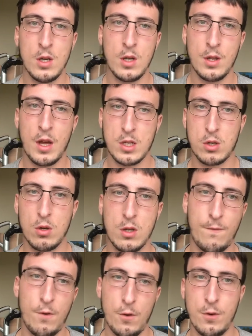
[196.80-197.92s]
That's gone to
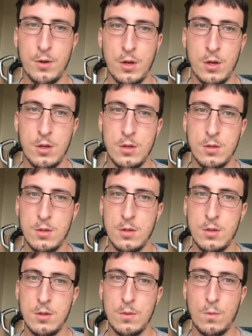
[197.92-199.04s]
fund
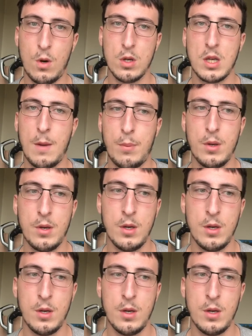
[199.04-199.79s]
what's happened.